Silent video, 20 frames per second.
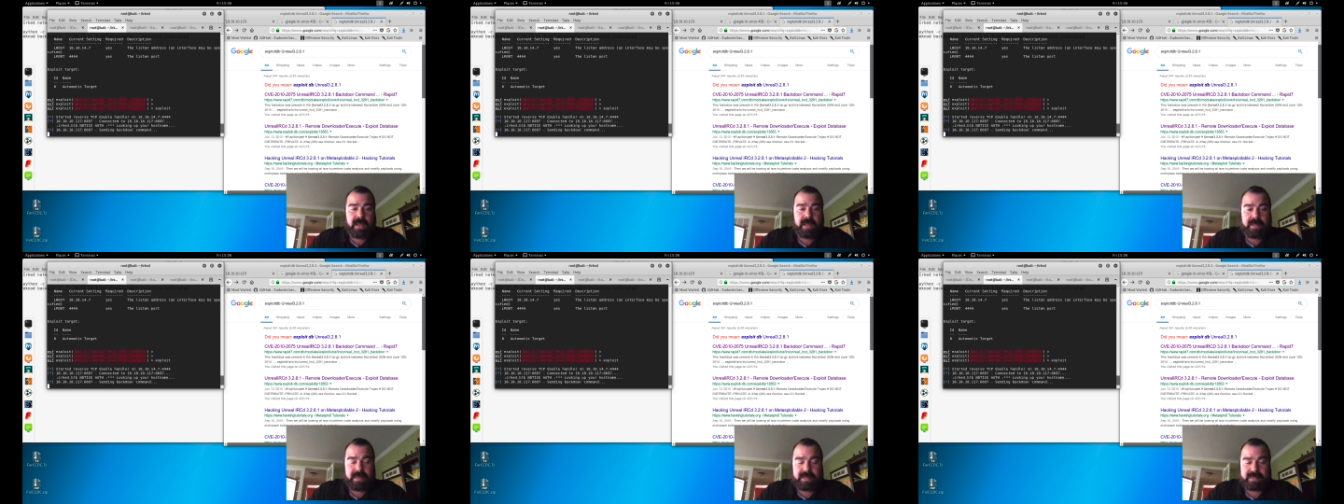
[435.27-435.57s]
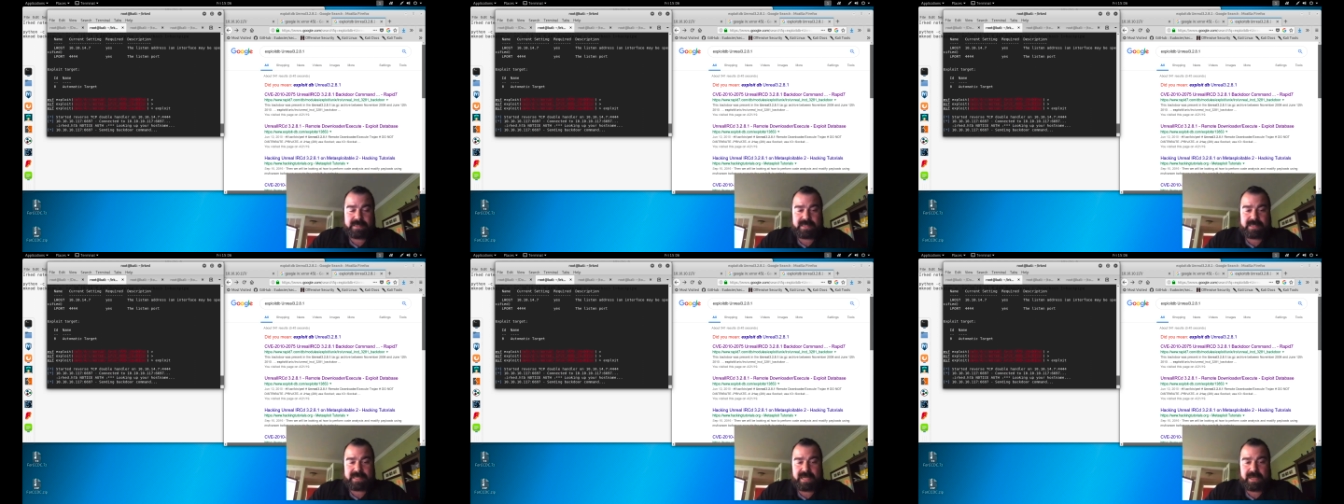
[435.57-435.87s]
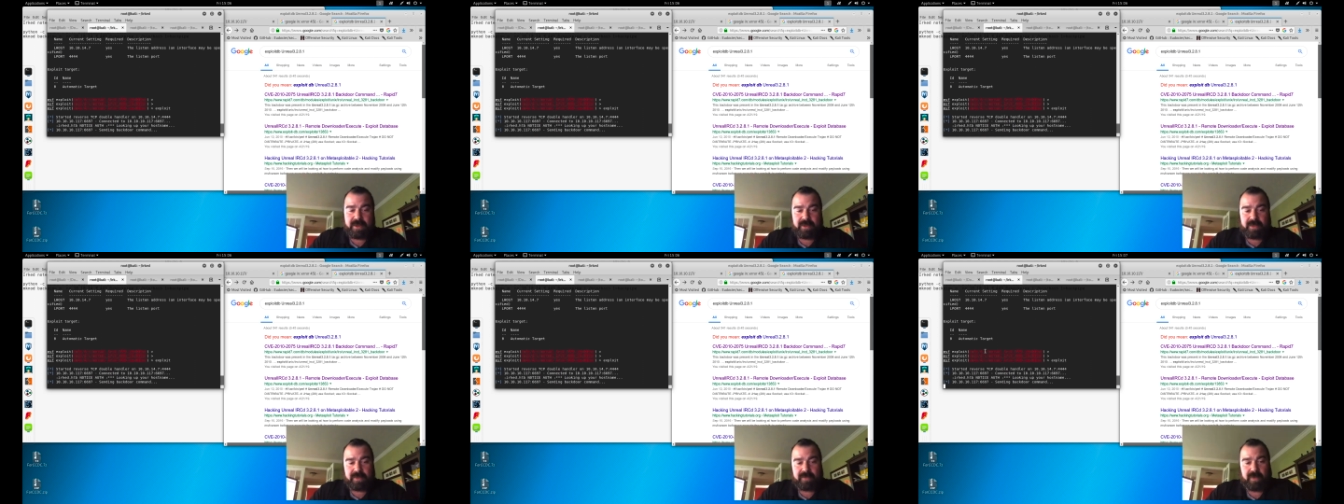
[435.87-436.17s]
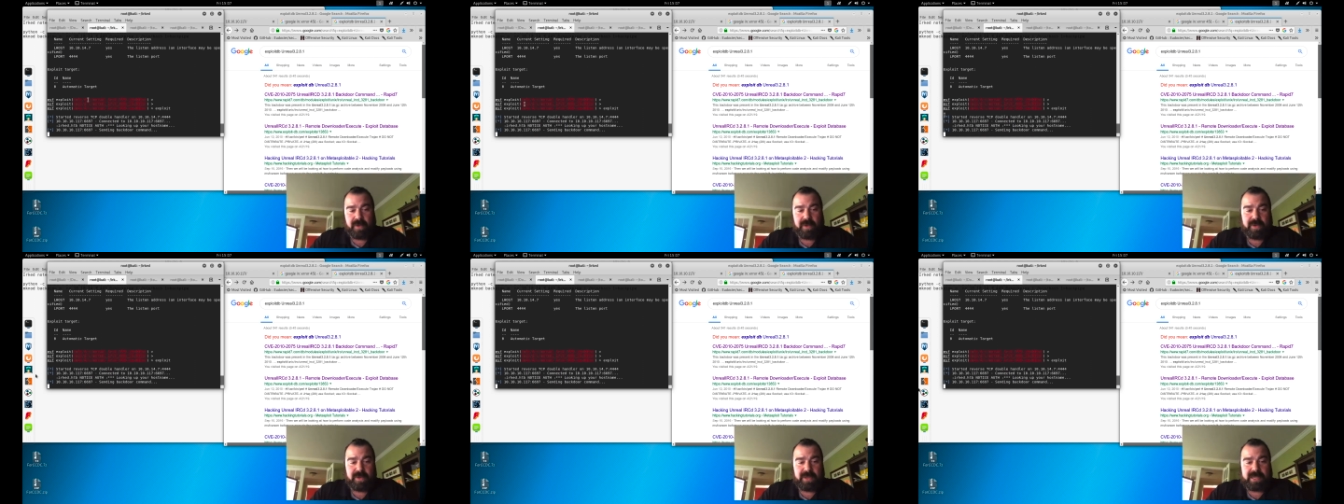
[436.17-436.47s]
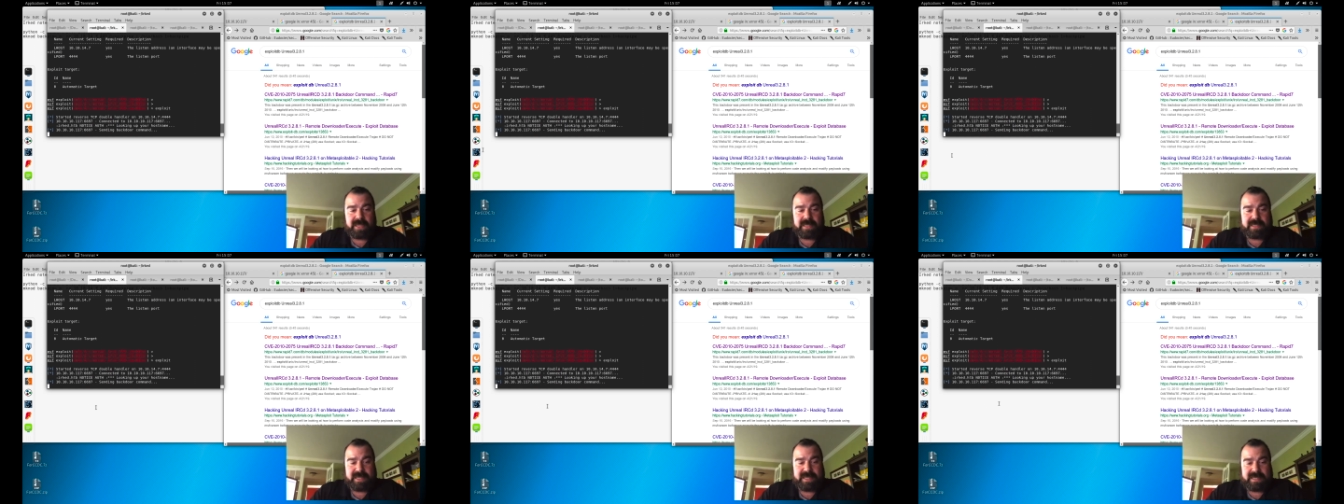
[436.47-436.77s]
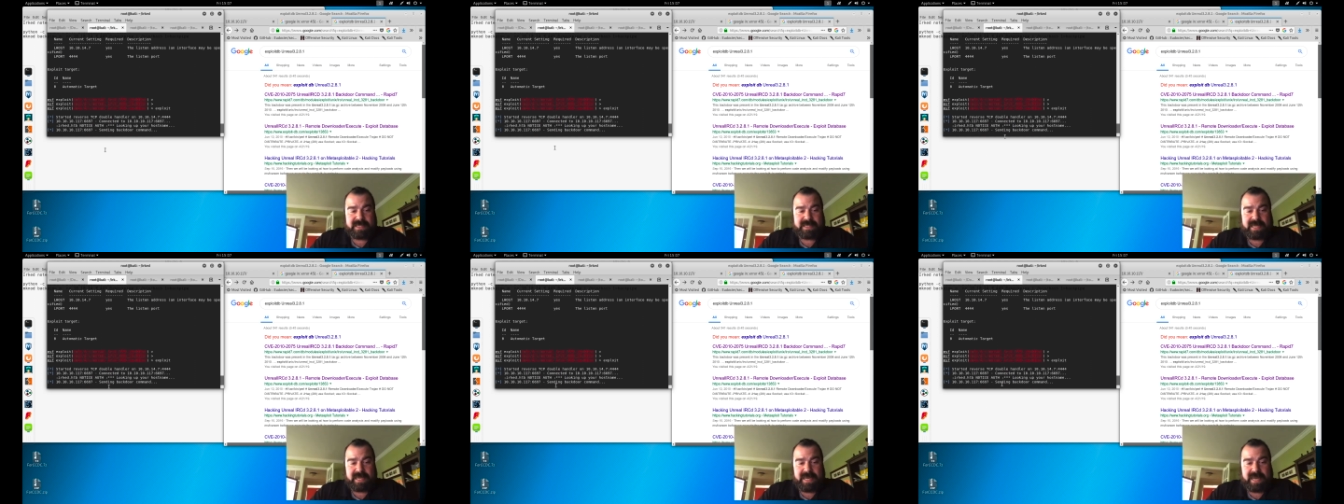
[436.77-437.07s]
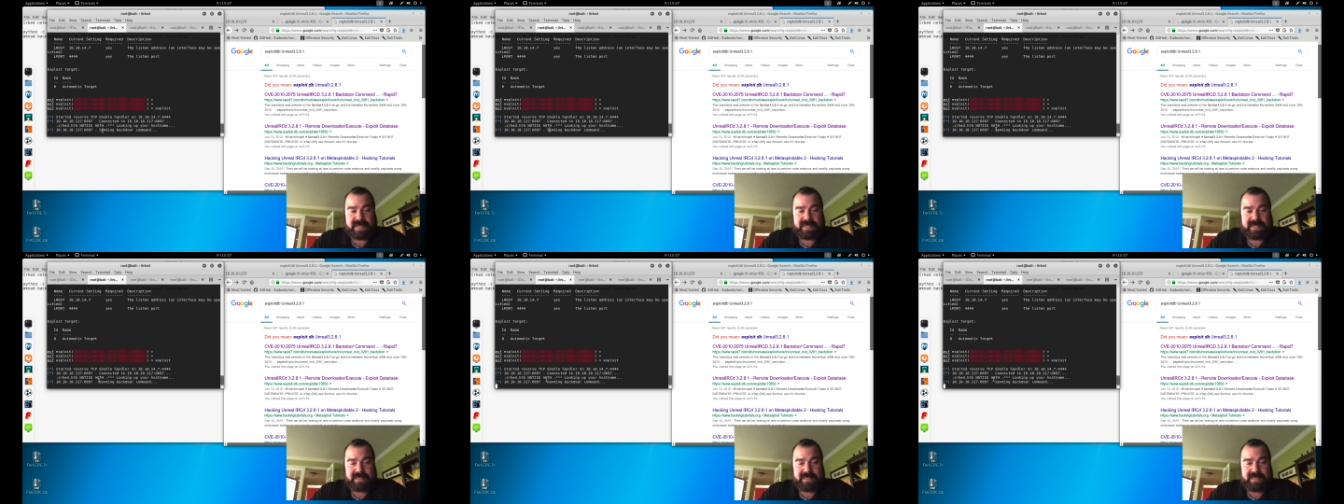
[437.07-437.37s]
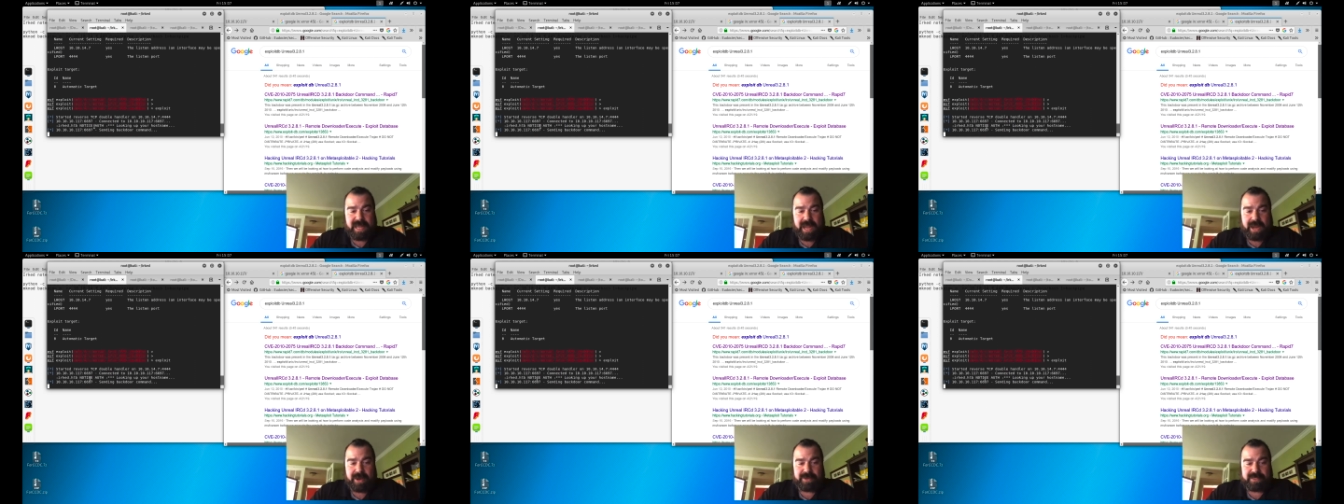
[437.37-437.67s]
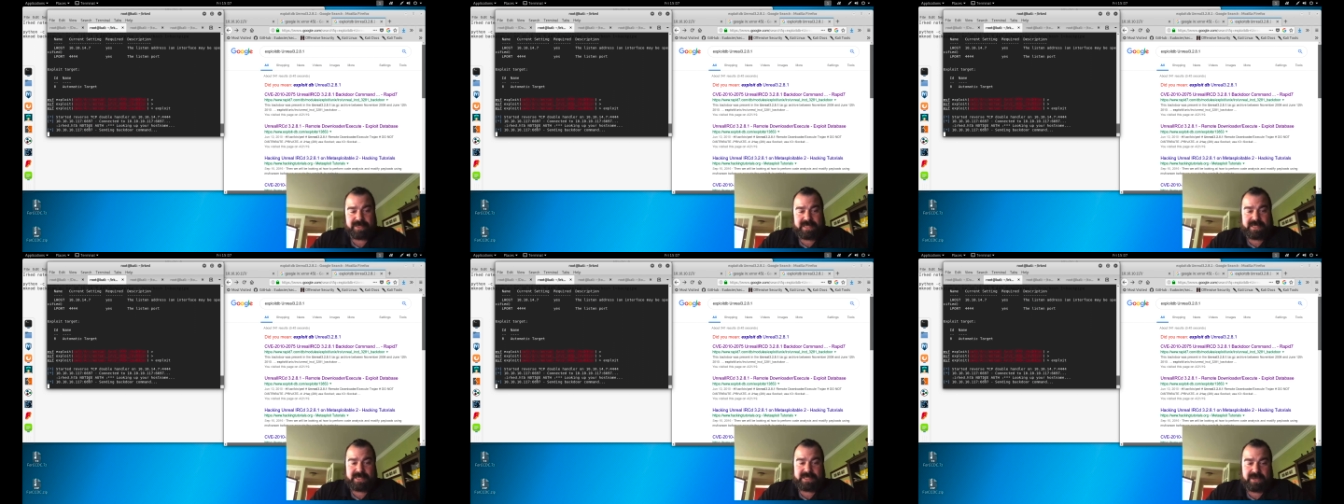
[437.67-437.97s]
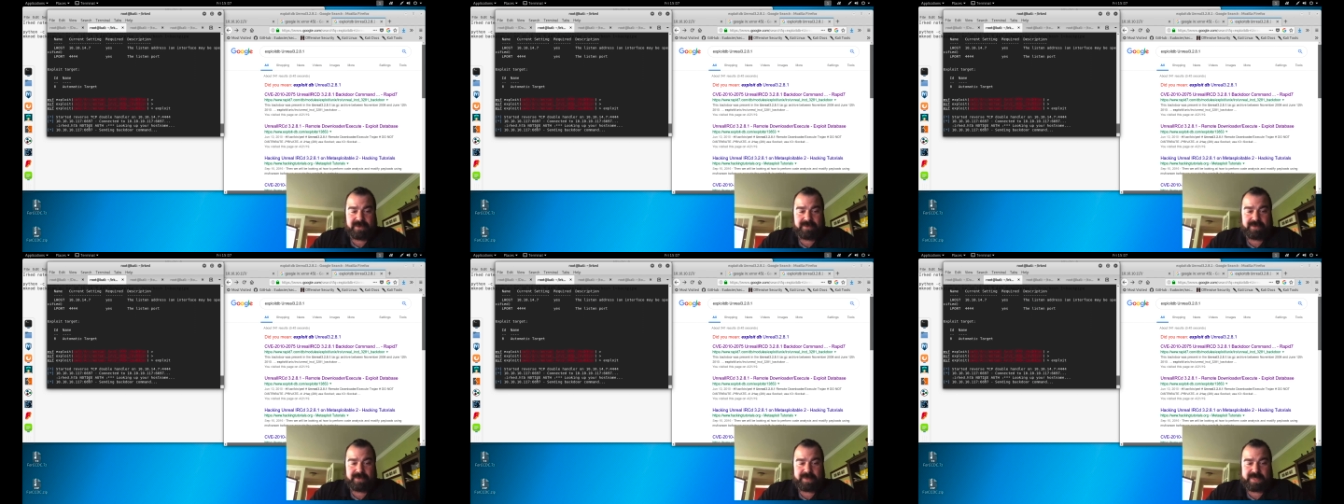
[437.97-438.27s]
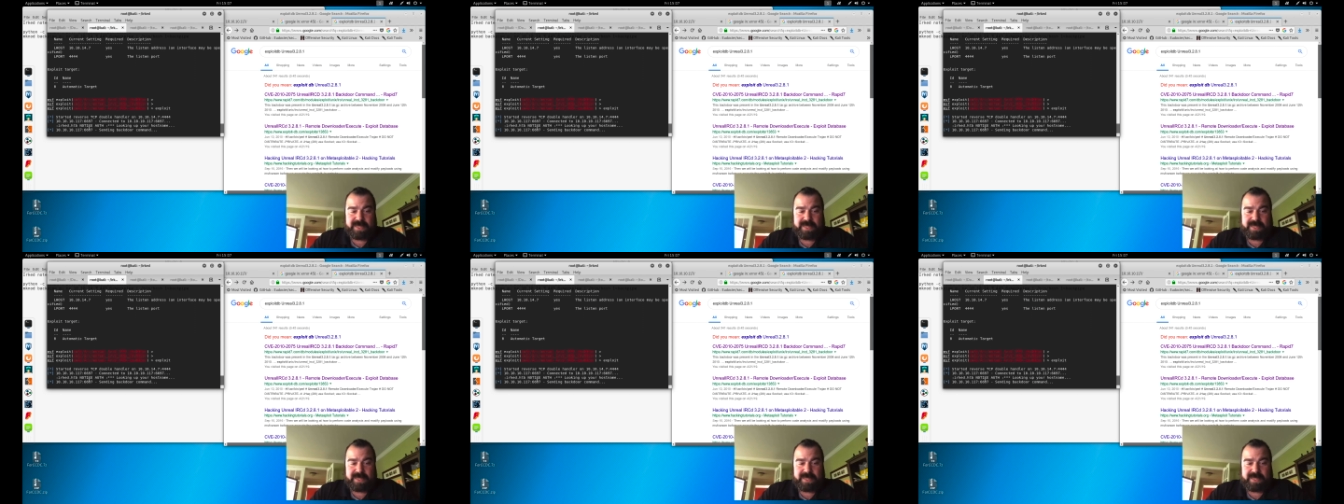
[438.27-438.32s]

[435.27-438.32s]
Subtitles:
This is going to go through. You can see it's connecting to the IRC server.